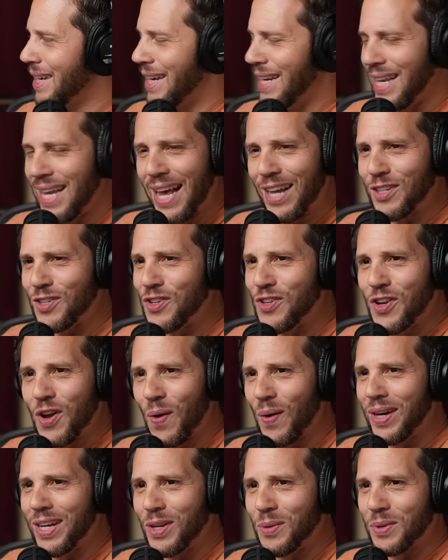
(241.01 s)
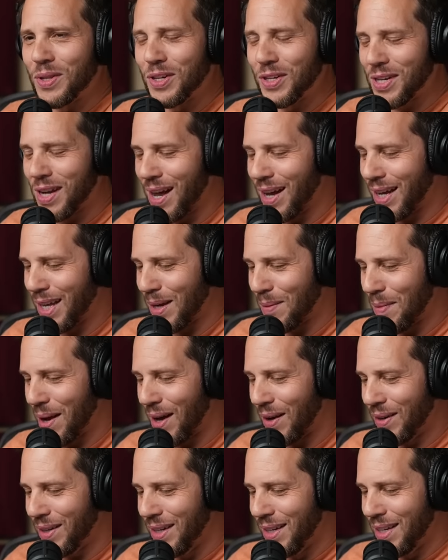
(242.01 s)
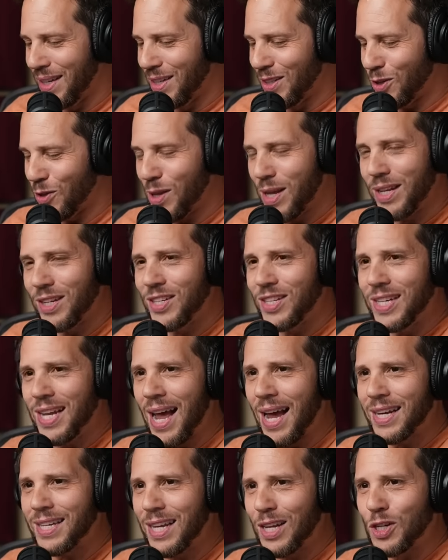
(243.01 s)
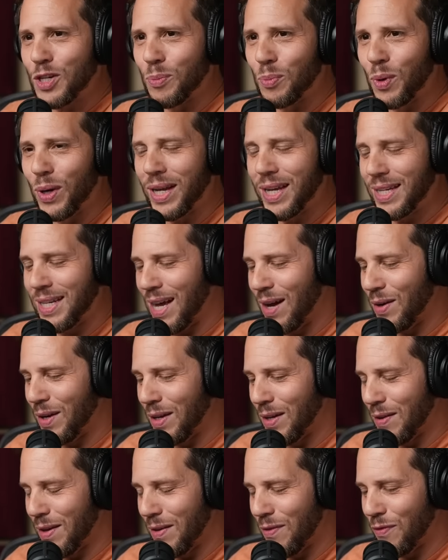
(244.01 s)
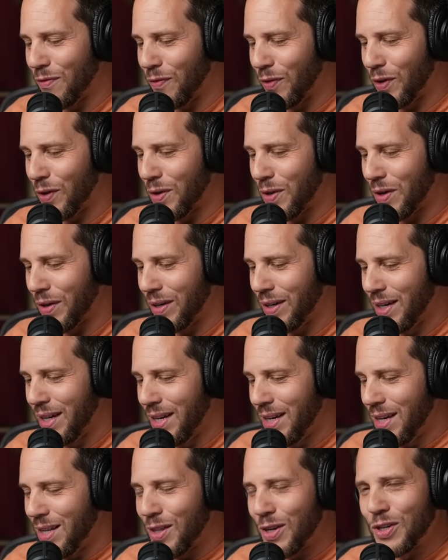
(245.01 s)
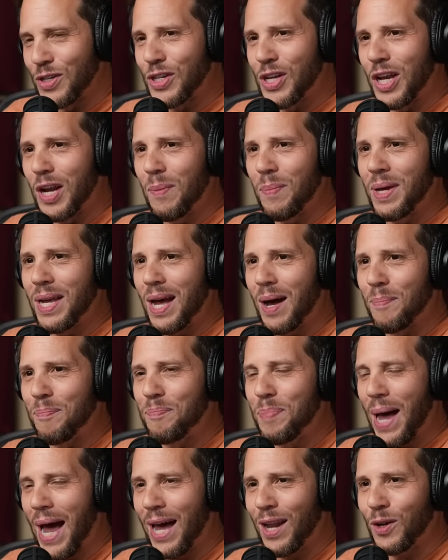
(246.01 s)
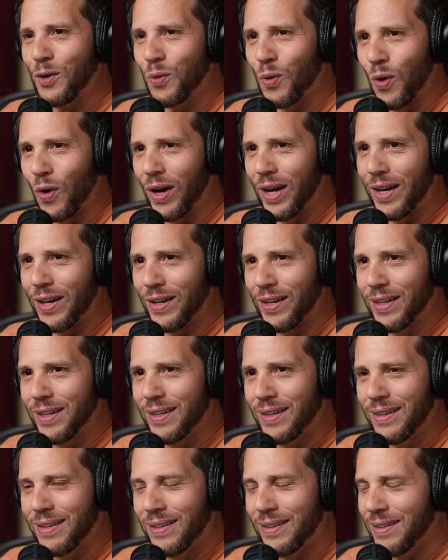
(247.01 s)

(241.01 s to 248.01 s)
And he has no idea what they're talking about. So then Stax has to break it down even further. There's going to be a Battle Royal.